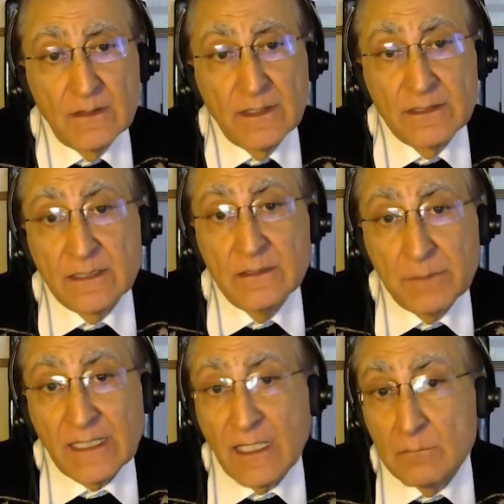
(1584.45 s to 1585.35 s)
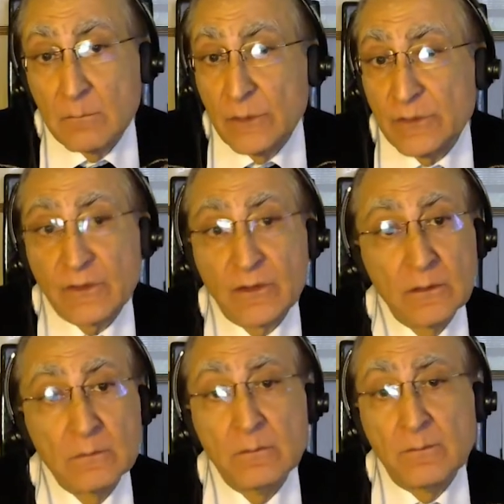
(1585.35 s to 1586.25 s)
They didn't become, most of
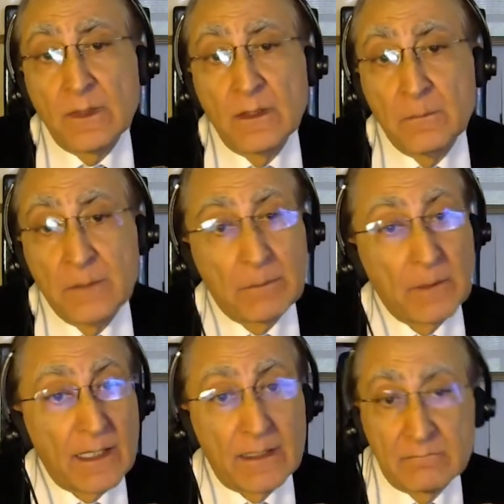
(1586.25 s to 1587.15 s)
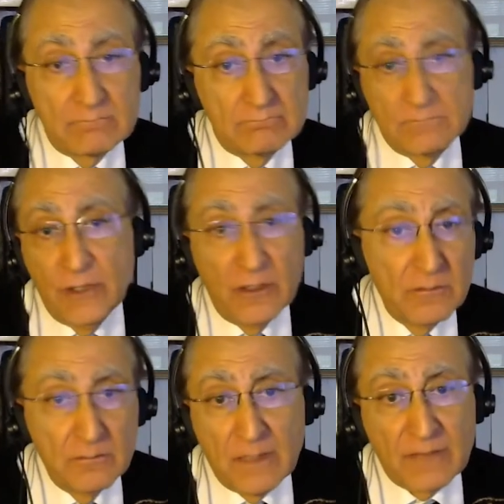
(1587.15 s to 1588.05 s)
them, people like,
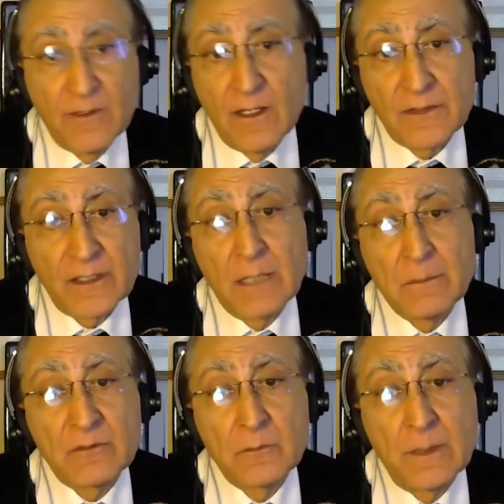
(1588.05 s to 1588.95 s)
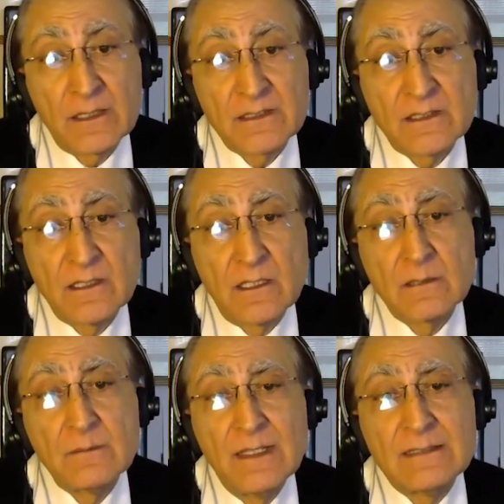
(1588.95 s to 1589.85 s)
my father coming from Pakistan,
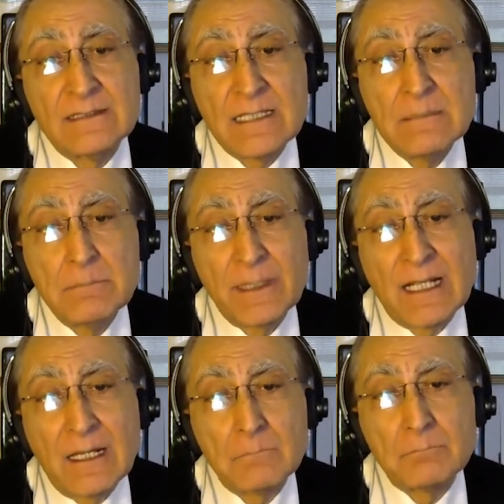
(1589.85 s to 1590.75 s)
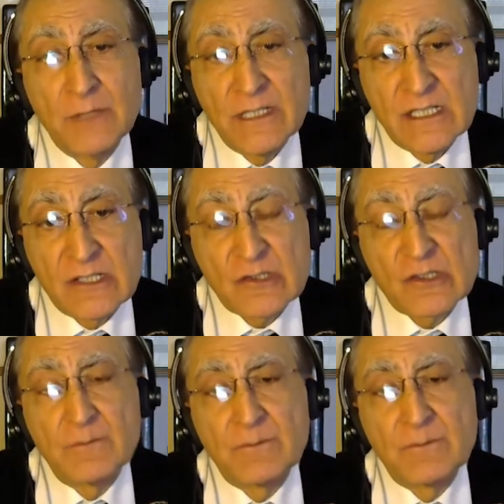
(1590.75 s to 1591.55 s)
didn't become British